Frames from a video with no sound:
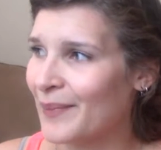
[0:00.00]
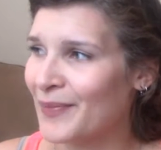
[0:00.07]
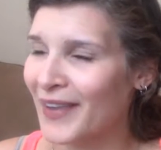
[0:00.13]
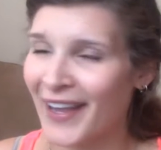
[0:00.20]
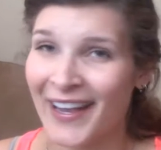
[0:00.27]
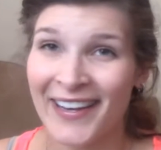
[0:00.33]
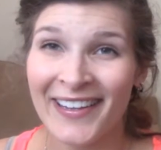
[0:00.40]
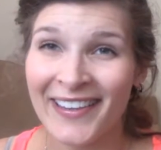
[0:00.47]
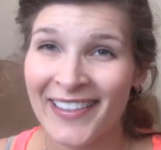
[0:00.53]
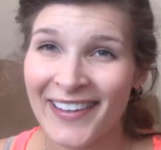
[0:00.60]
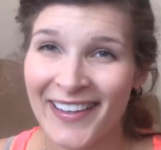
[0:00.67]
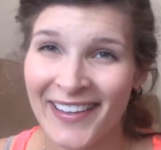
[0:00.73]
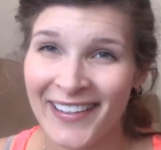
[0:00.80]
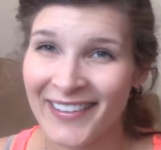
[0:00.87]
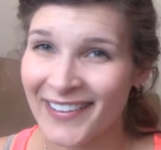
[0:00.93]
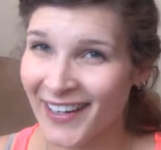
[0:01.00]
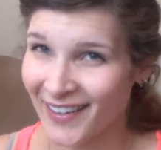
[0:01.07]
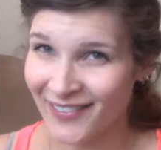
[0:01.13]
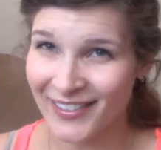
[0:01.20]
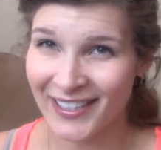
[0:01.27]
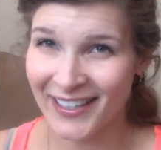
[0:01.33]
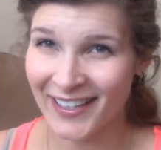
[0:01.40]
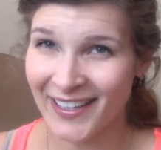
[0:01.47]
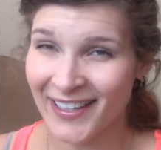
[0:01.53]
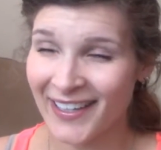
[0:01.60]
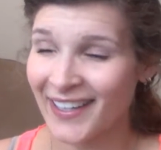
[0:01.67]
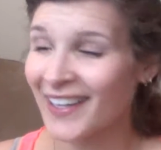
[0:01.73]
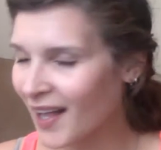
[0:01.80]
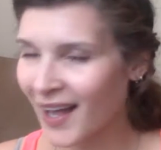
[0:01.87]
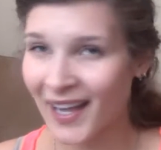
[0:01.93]
anything, everything.
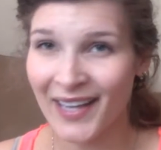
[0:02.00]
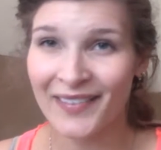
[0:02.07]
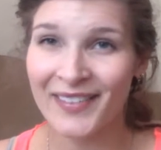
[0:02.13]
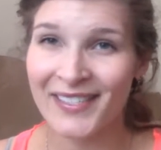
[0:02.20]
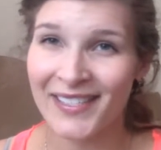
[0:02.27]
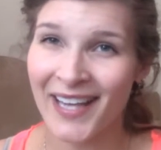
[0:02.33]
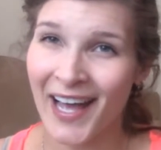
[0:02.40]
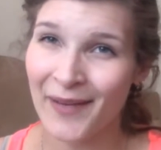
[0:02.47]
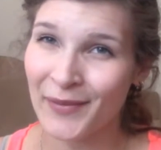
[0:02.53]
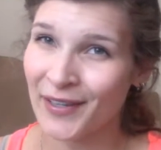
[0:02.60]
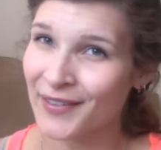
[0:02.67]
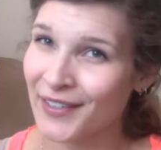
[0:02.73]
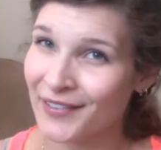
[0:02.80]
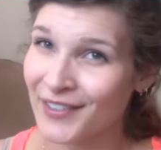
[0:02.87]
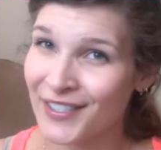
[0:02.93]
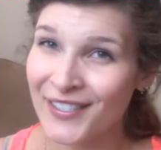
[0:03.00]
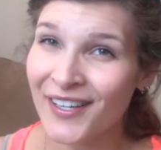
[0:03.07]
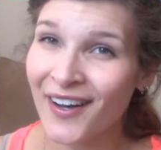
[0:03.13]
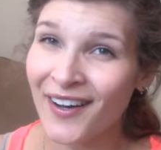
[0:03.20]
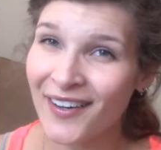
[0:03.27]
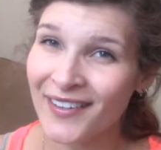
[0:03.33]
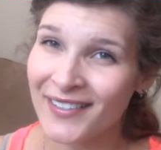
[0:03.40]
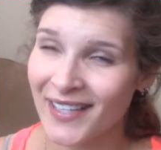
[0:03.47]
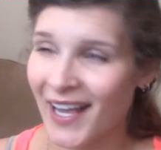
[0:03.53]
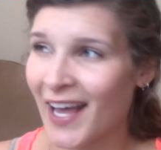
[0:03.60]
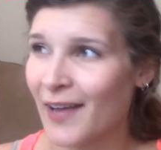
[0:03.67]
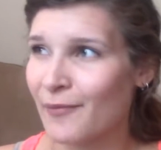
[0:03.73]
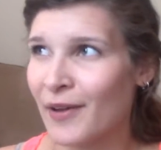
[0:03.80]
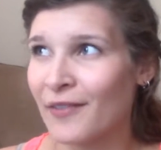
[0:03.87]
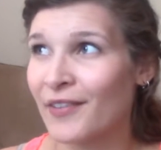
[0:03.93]
I obviously have my favorite songs, I
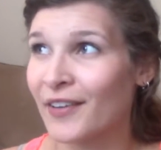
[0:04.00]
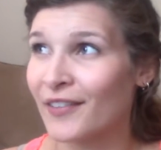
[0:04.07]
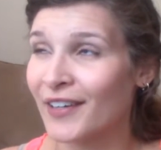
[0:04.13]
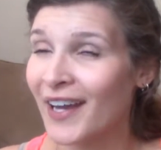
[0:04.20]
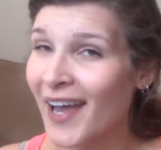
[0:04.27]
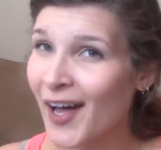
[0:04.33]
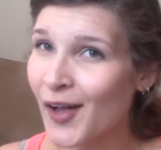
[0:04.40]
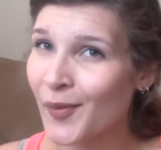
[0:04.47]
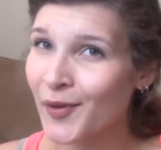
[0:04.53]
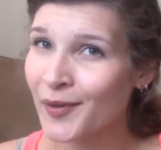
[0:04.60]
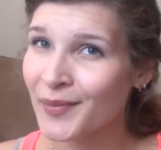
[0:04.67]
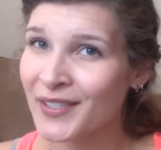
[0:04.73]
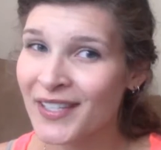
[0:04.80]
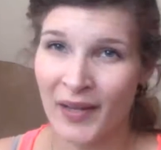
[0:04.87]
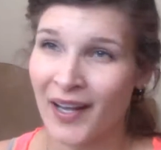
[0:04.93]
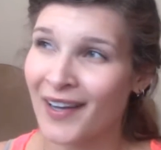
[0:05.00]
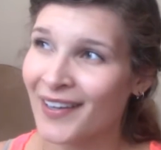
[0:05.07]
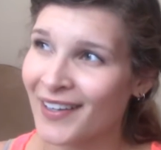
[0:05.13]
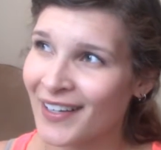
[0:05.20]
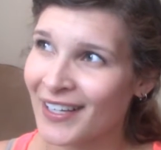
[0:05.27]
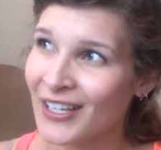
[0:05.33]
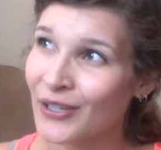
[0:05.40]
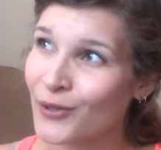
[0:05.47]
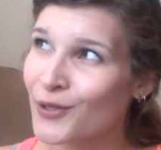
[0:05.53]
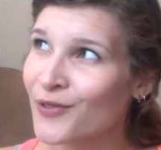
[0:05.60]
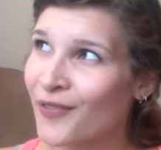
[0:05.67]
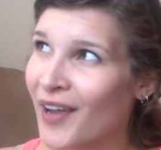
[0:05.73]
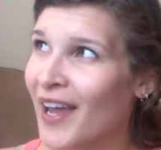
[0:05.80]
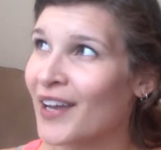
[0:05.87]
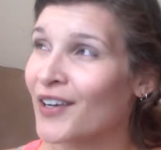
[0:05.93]
have my favorite albums. Not a huge
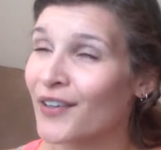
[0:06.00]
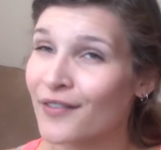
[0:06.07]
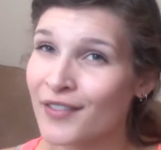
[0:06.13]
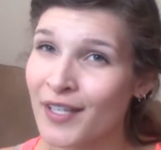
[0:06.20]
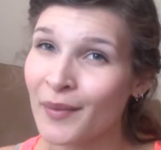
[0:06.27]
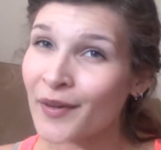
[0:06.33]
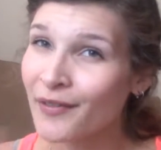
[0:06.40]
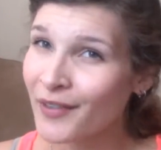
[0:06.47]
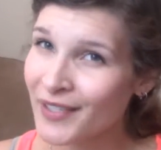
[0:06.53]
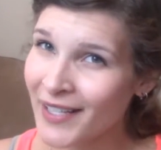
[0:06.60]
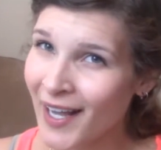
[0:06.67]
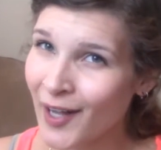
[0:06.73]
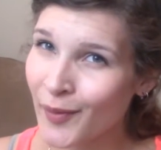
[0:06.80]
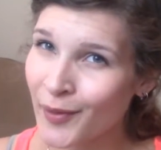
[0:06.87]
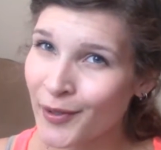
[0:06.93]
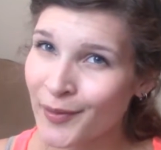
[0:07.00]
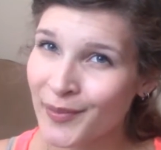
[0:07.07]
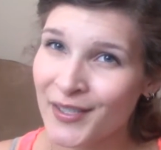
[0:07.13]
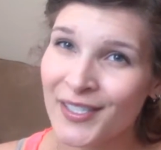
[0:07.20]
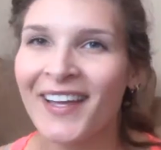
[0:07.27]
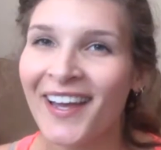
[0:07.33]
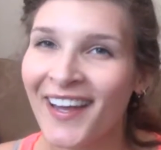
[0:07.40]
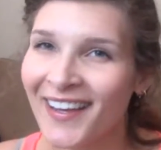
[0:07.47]
fan of some of his albums.